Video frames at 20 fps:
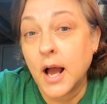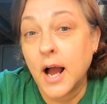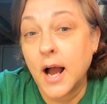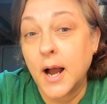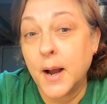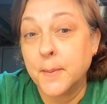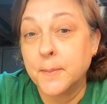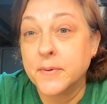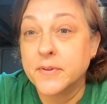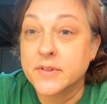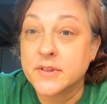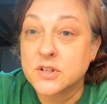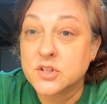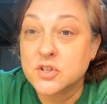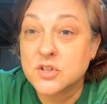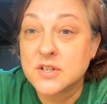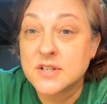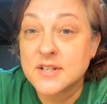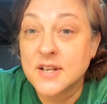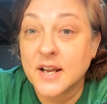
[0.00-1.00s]
and
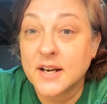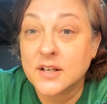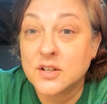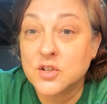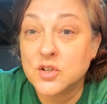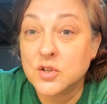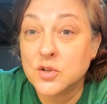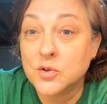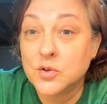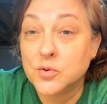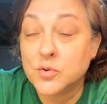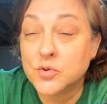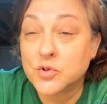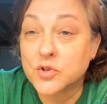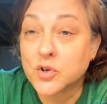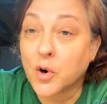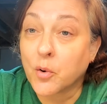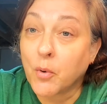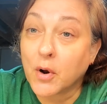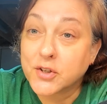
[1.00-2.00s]
then decided to
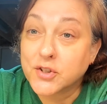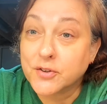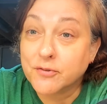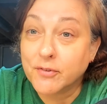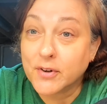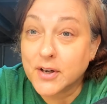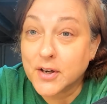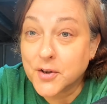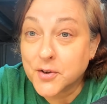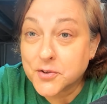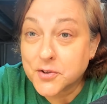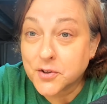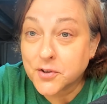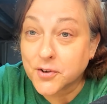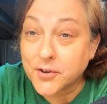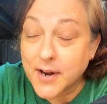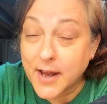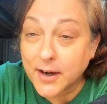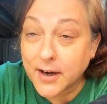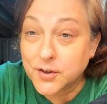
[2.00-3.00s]
start watching videos and
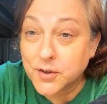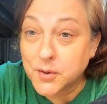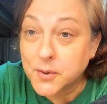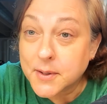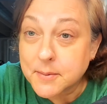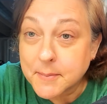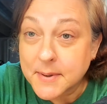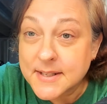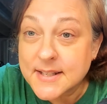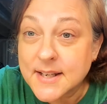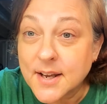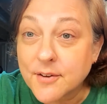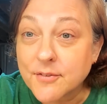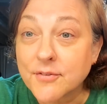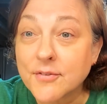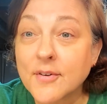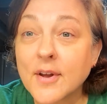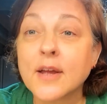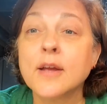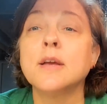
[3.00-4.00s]
learn how to do it
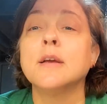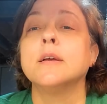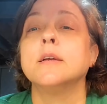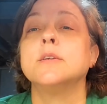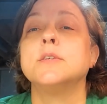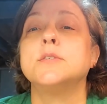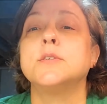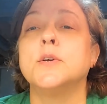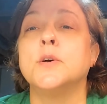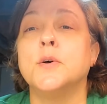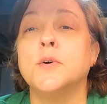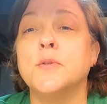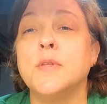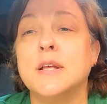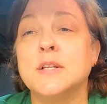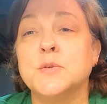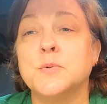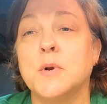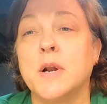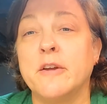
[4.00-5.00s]
myself. So
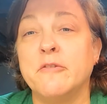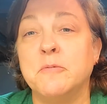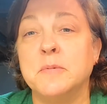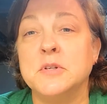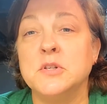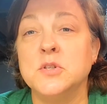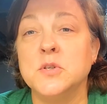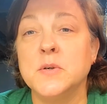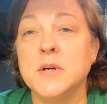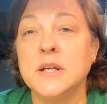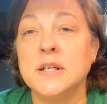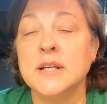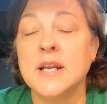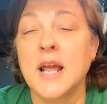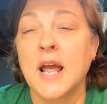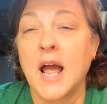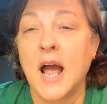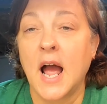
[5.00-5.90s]
that's what I've been doing.